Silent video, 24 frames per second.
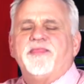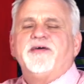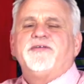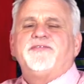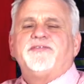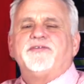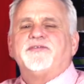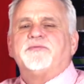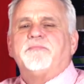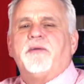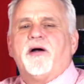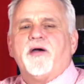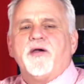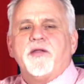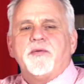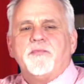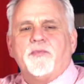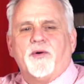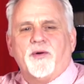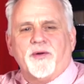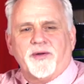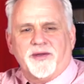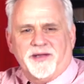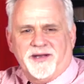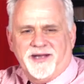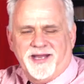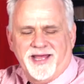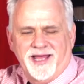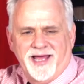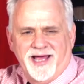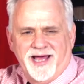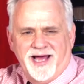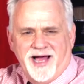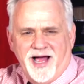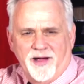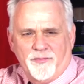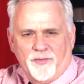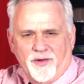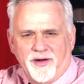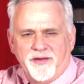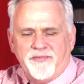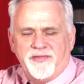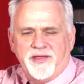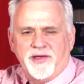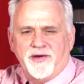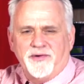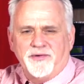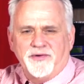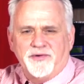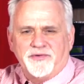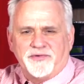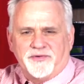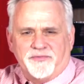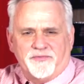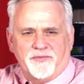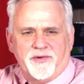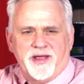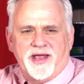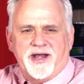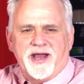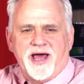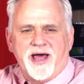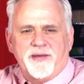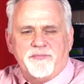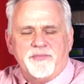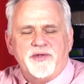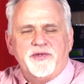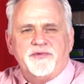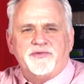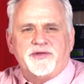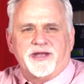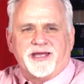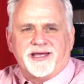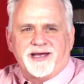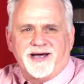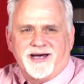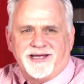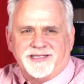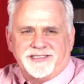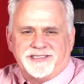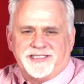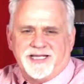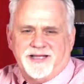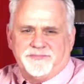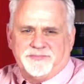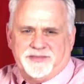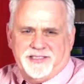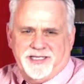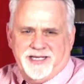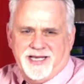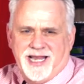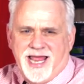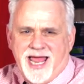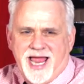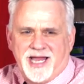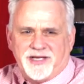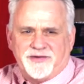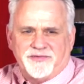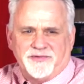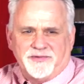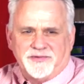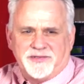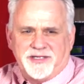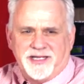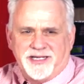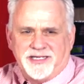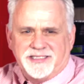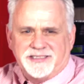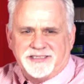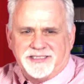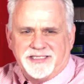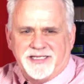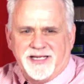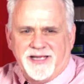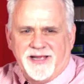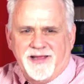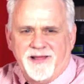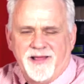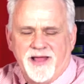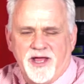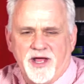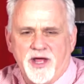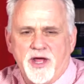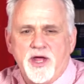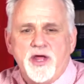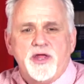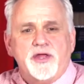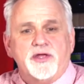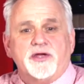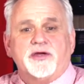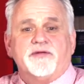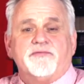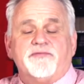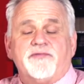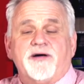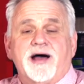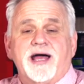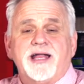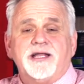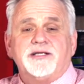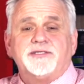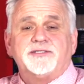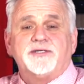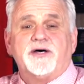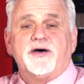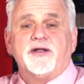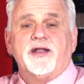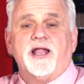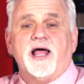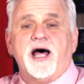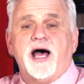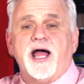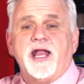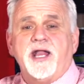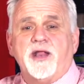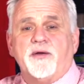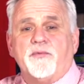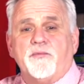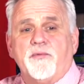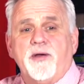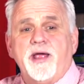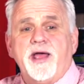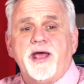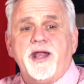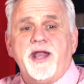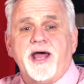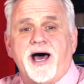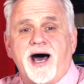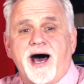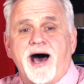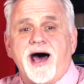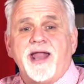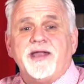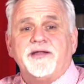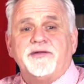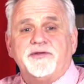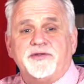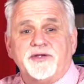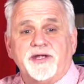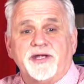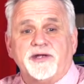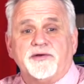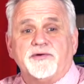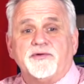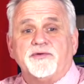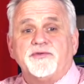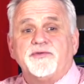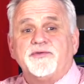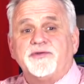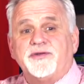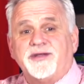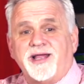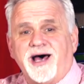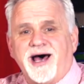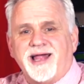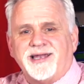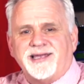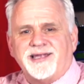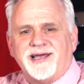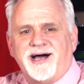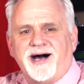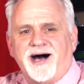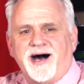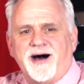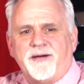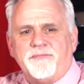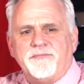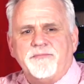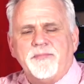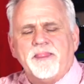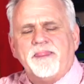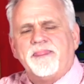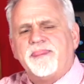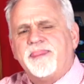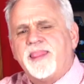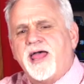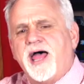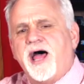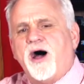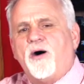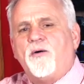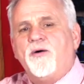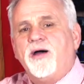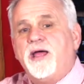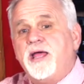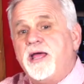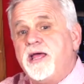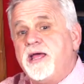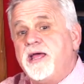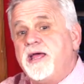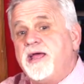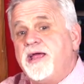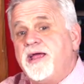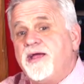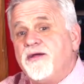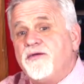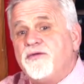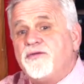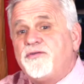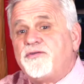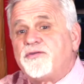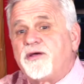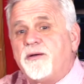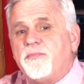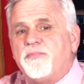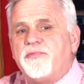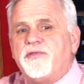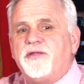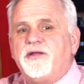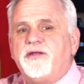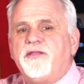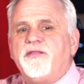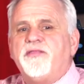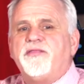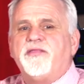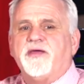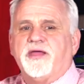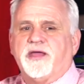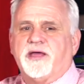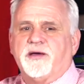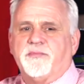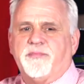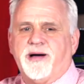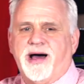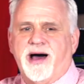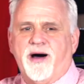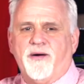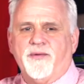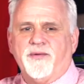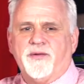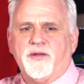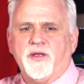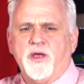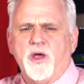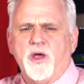This is Marty Morgan. I'm one of the owners of Red Hot Music Concepts in Nashville, Tennessee. You can find us online at redhotjingles.com. Now, here's something to think about.